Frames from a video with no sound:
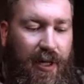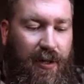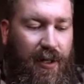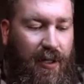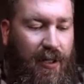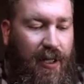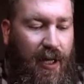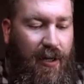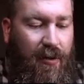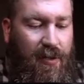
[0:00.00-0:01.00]
anything like
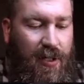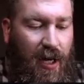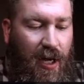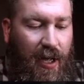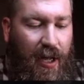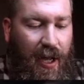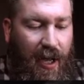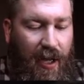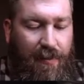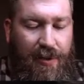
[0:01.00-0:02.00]
that, knows that I
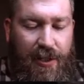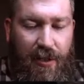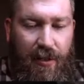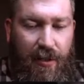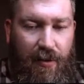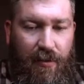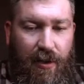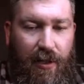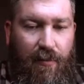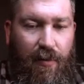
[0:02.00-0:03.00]

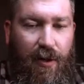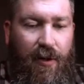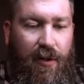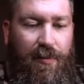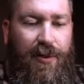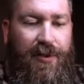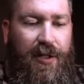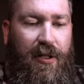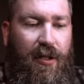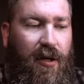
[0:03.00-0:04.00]
absolutely
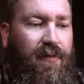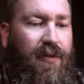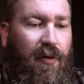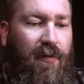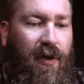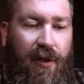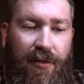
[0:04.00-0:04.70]
100% love 3V.